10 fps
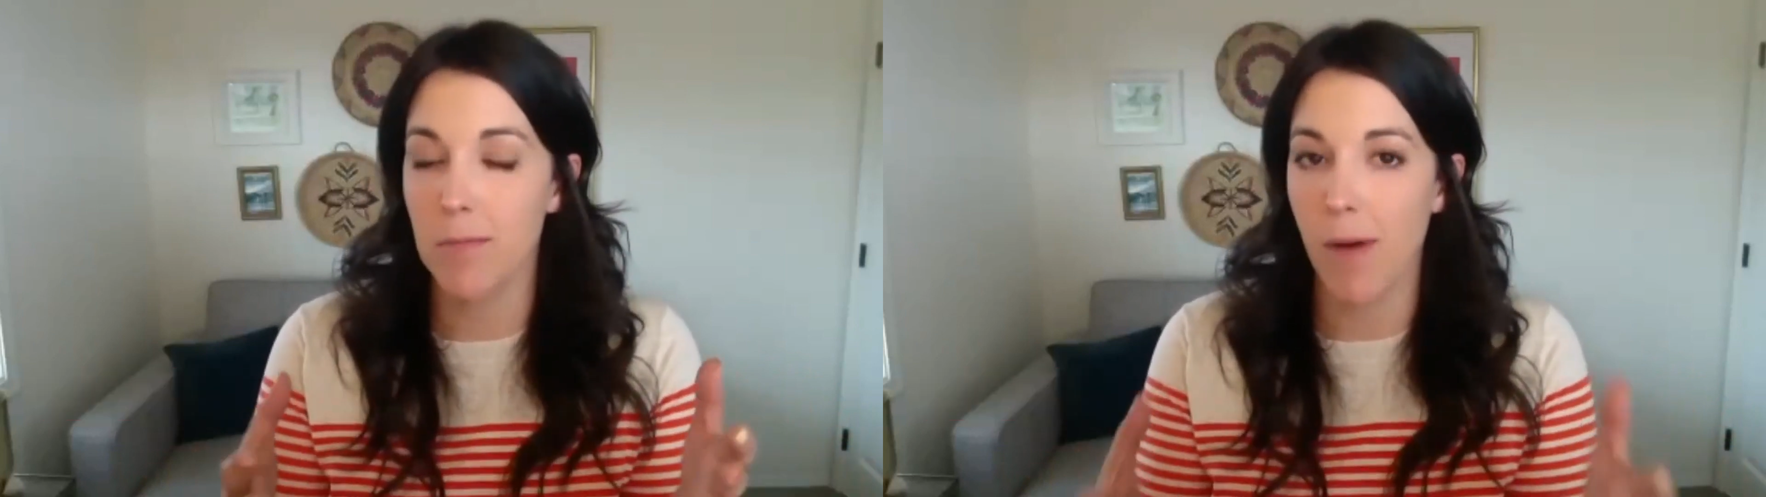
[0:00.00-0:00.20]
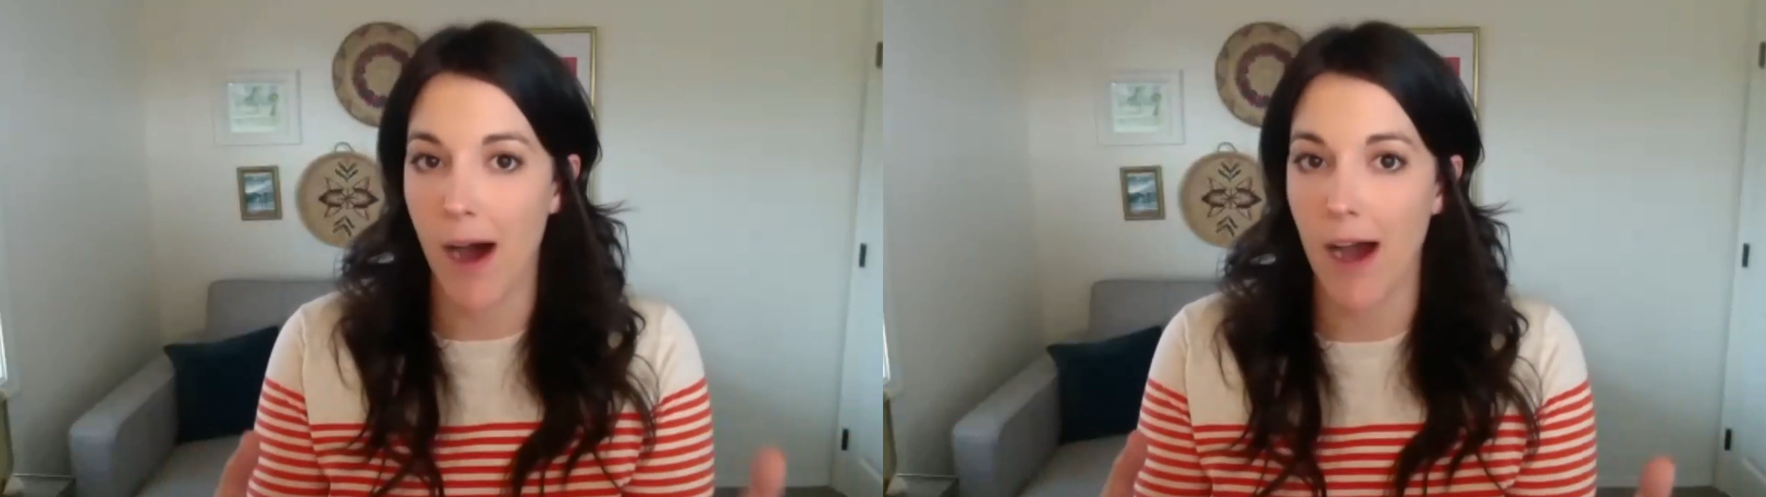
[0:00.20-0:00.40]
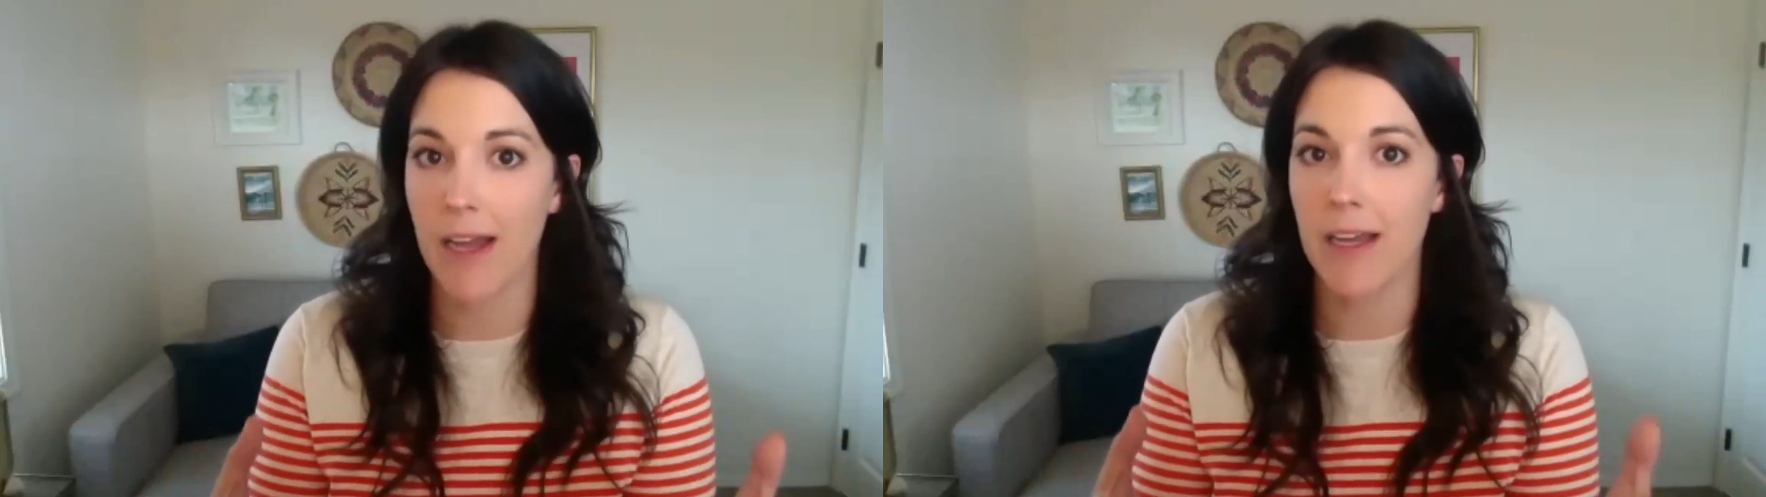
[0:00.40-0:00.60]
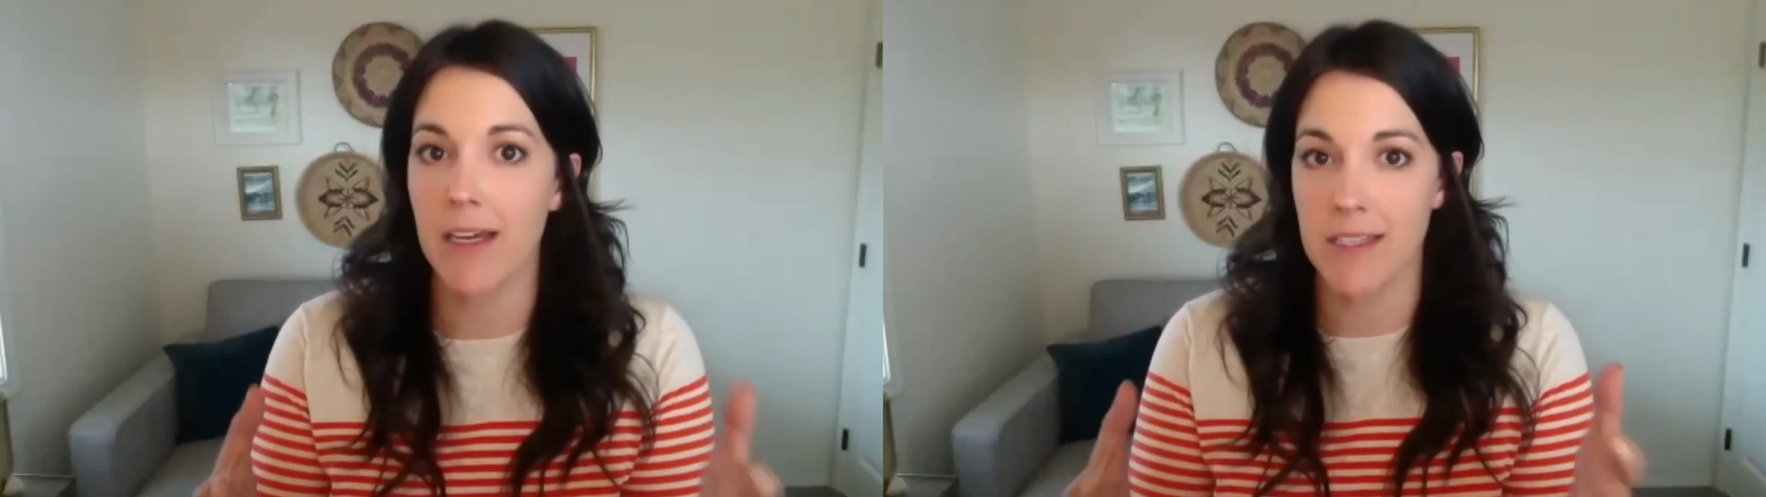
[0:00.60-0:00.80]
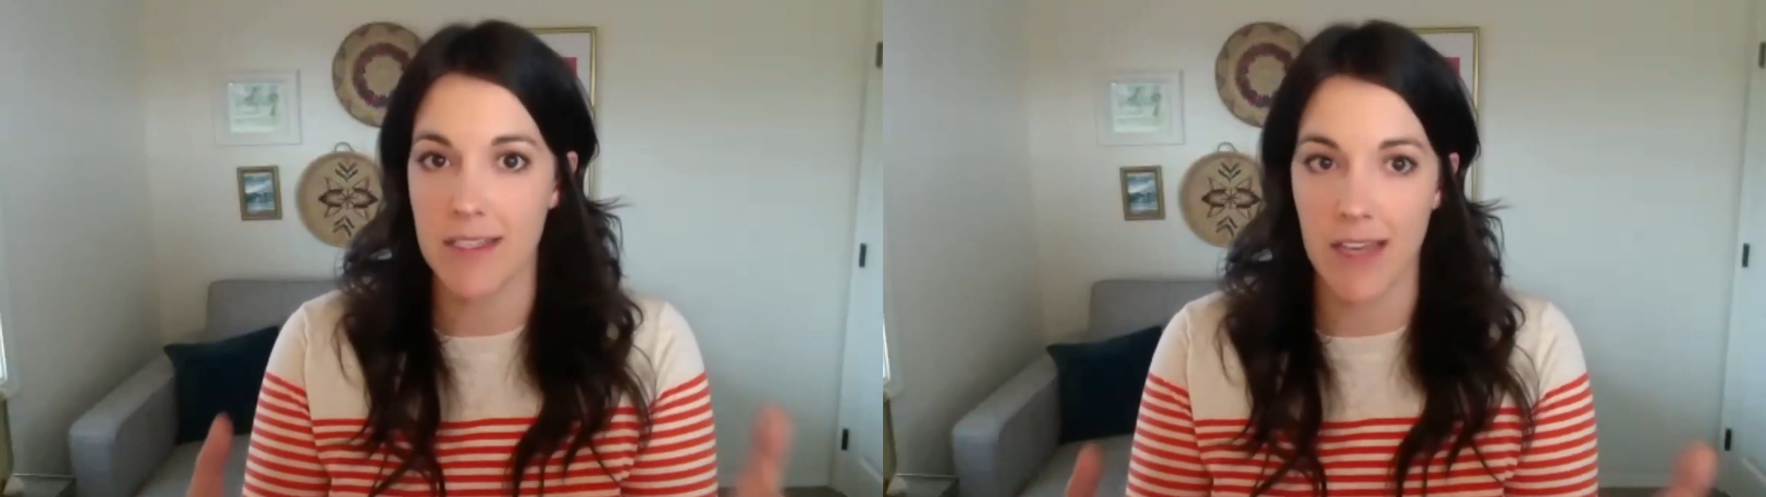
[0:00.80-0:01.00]
by
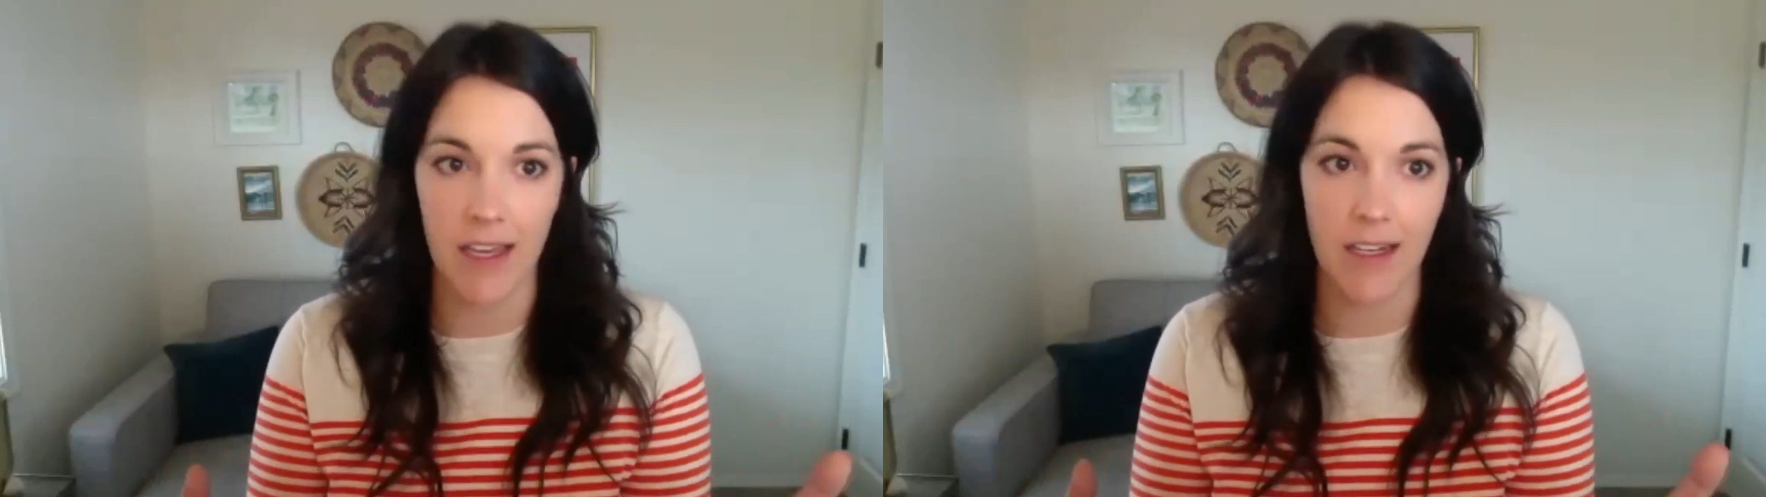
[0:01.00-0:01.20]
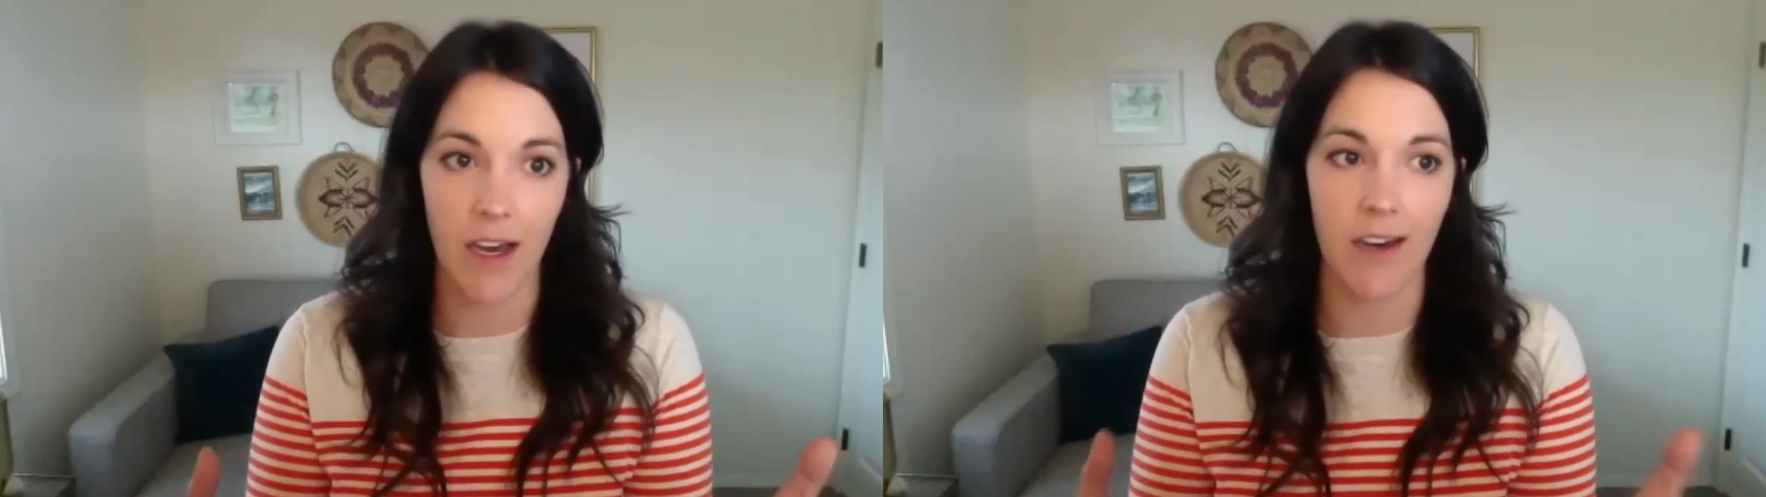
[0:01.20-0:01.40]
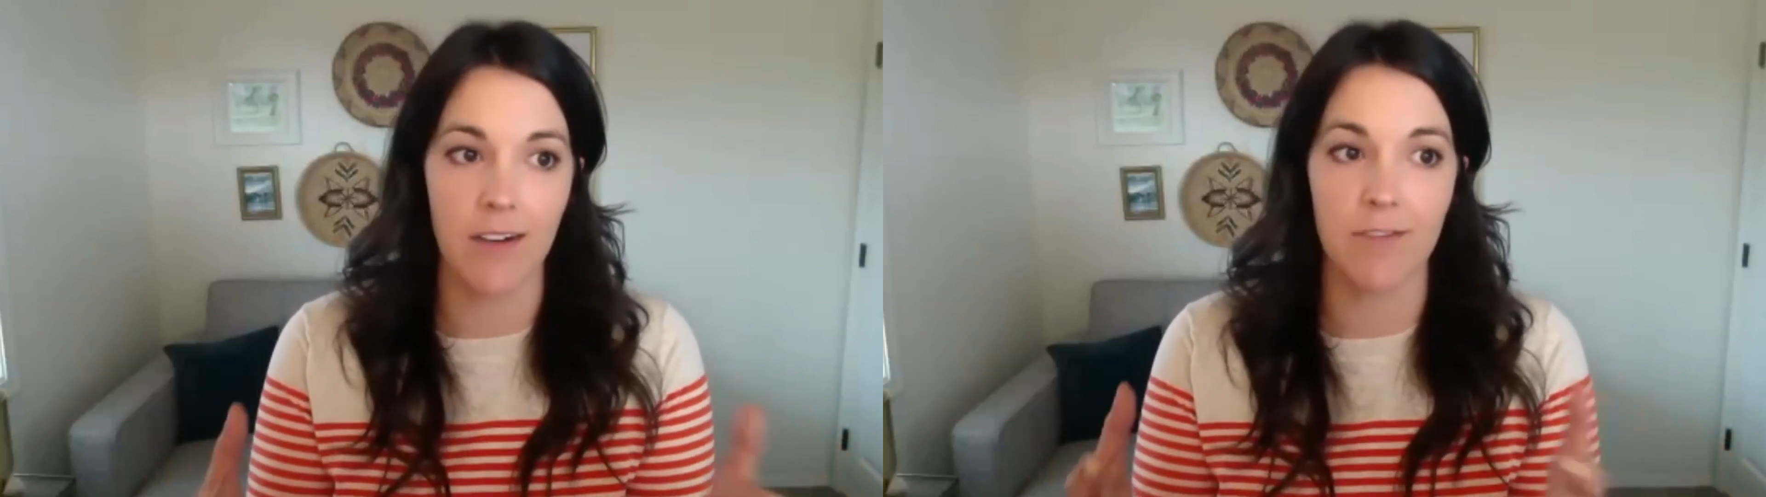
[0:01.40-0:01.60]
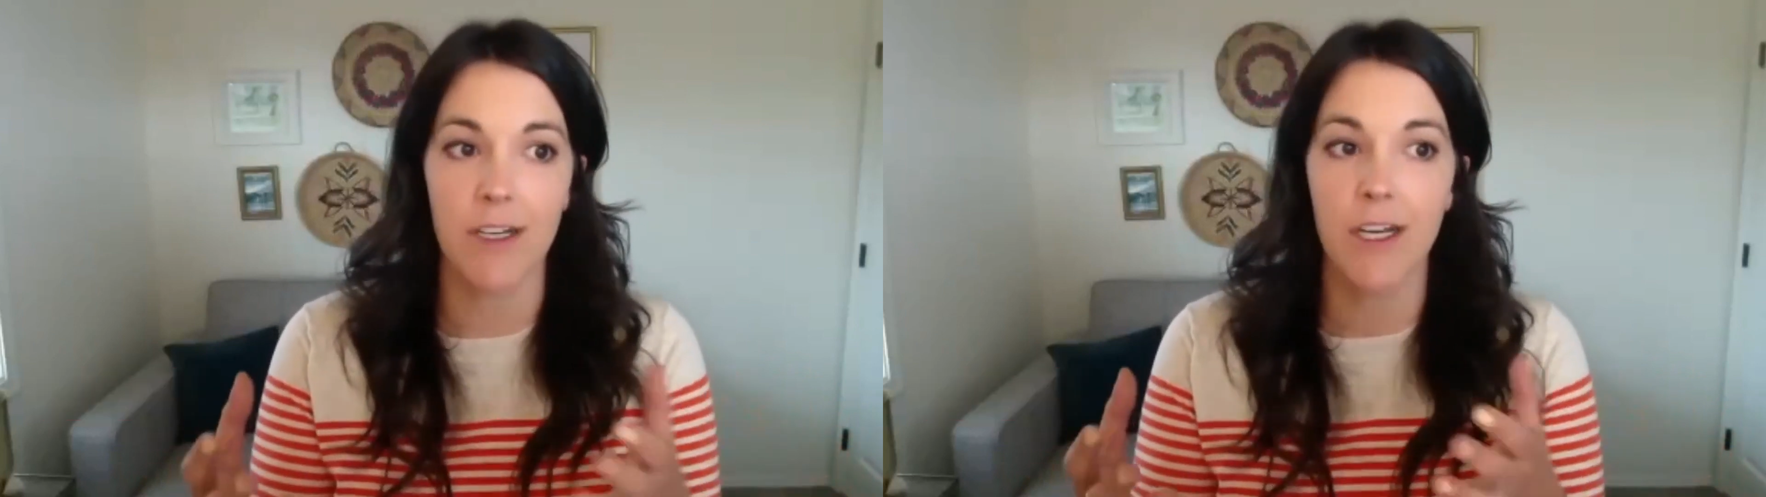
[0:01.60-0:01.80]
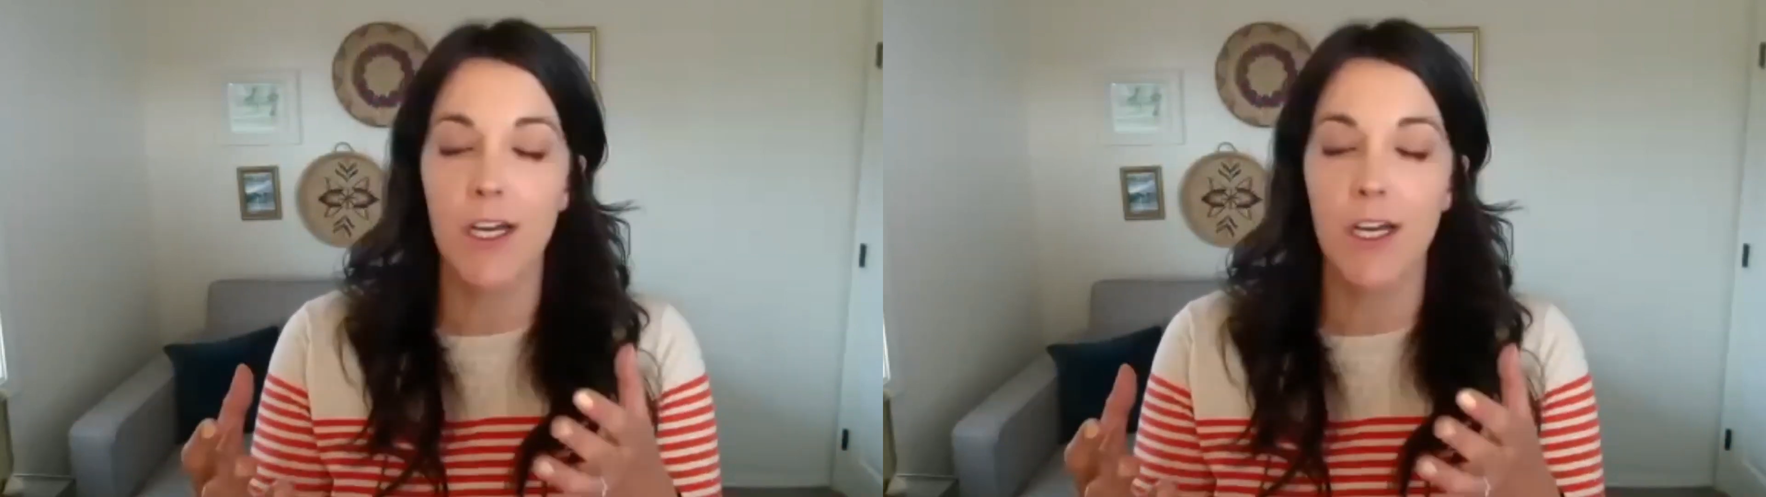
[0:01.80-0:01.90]
a set of